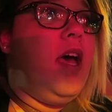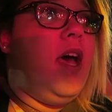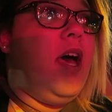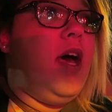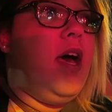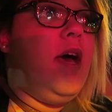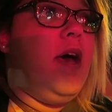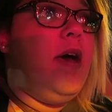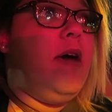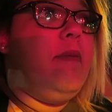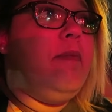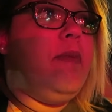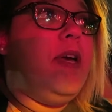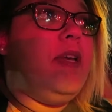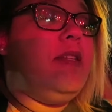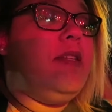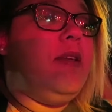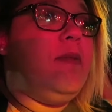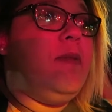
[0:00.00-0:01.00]

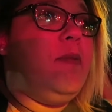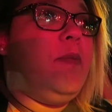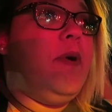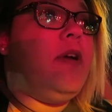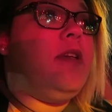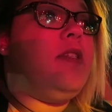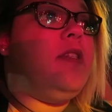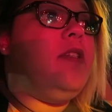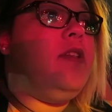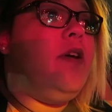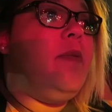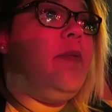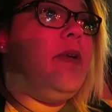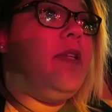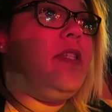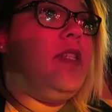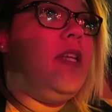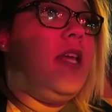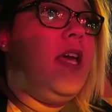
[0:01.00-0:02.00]
I stopped at Barnes &
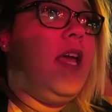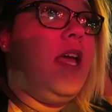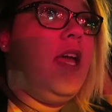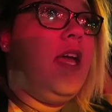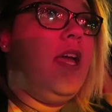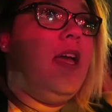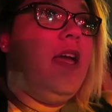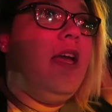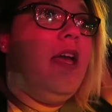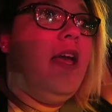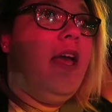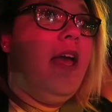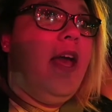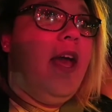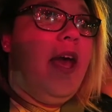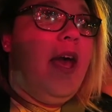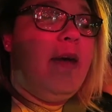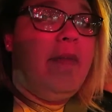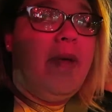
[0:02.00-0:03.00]
Noble today.
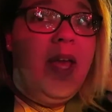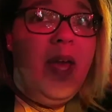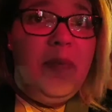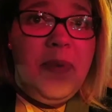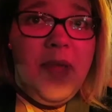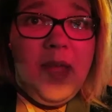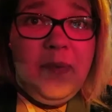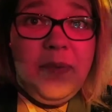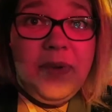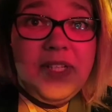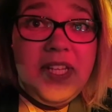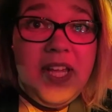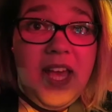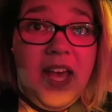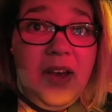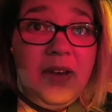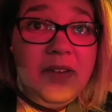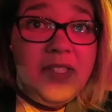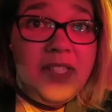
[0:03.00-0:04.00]
I got Paper
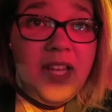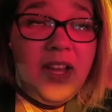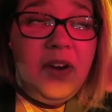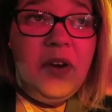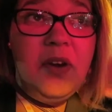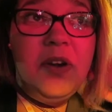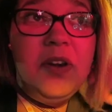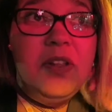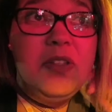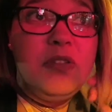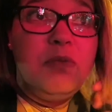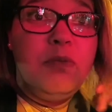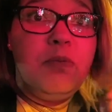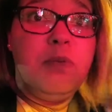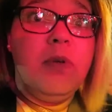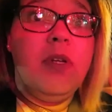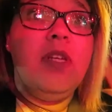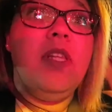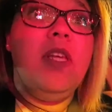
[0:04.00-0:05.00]
Towns. I heard it's
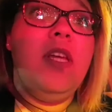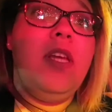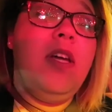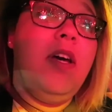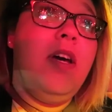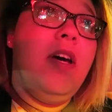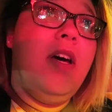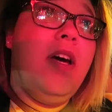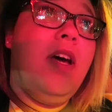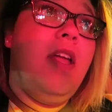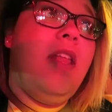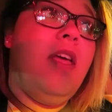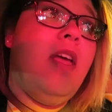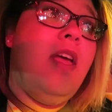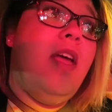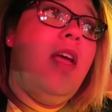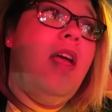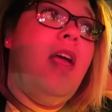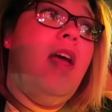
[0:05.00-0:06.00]
really good.
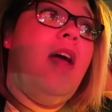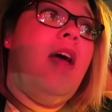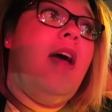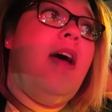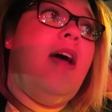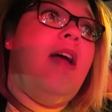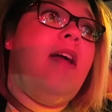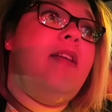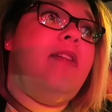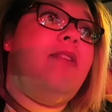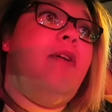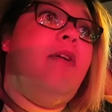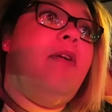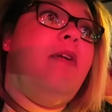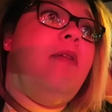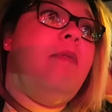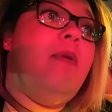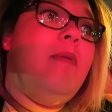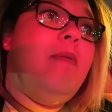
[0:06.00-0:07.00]
I
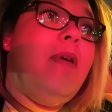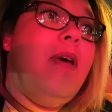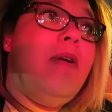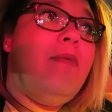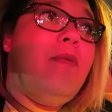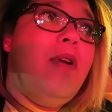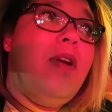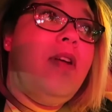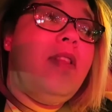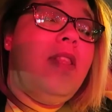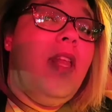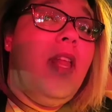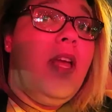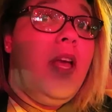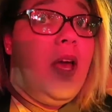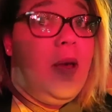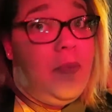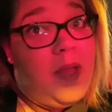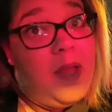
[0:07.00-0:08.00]
told people at work that I
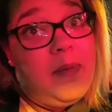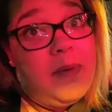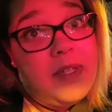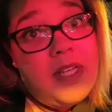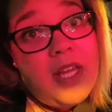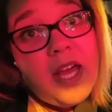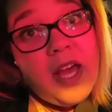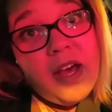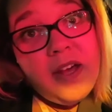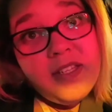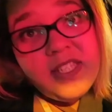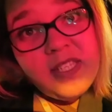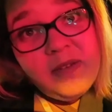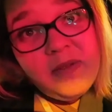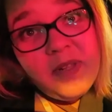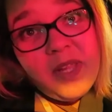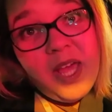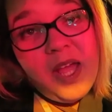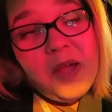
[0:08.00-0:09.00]
got Paper Towns, and they
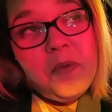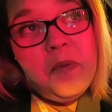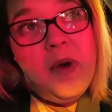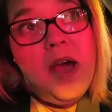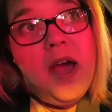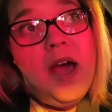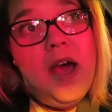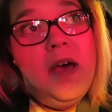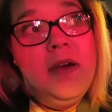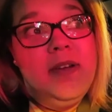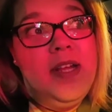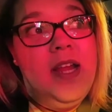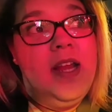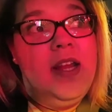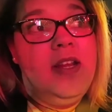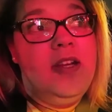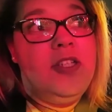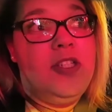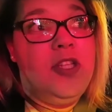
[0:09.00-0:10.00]
were like, wow,
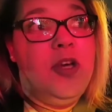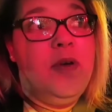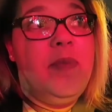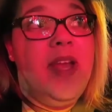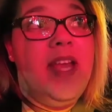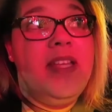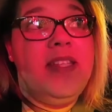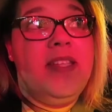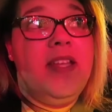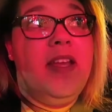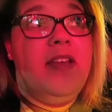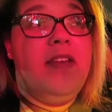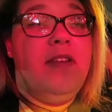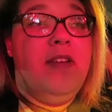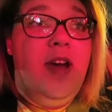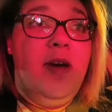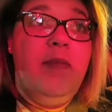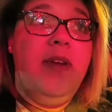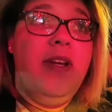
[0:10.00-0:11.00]
Danny, you're so basic.
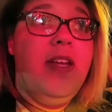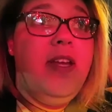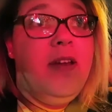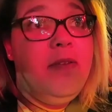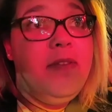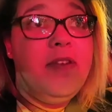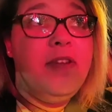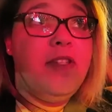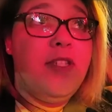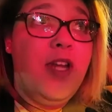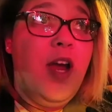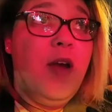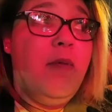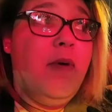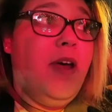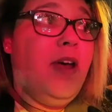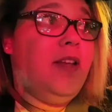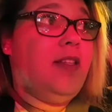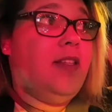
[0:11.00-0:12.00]
You come in here with your
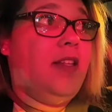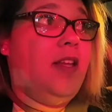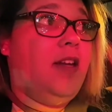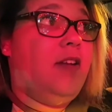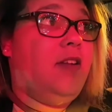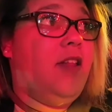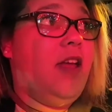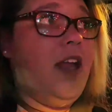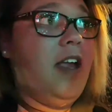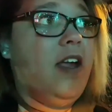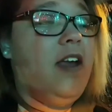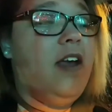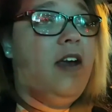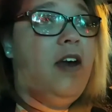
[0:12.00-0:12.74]
Starbucks, and then you're like,